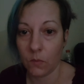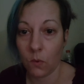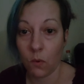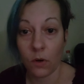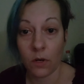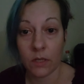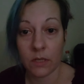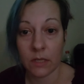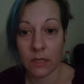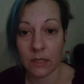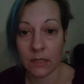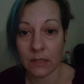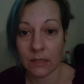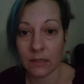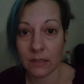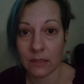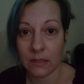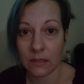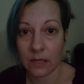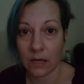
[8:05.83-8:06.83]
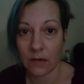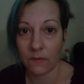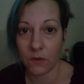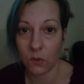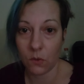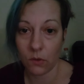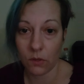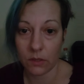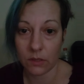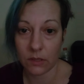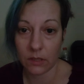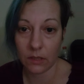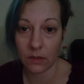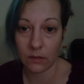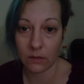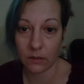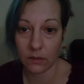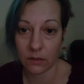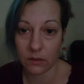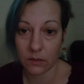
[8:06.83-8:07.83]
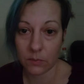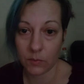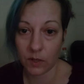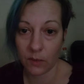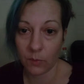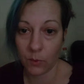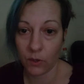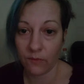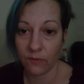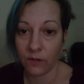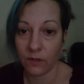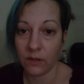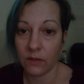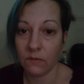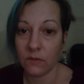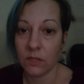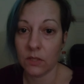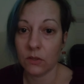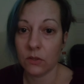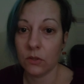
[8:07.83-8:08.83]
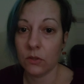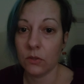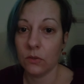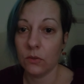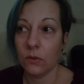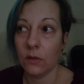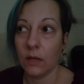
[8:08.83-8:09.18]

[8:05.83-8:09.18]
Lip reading: quarantined inside of a quarantine because my boyfriend lives here too,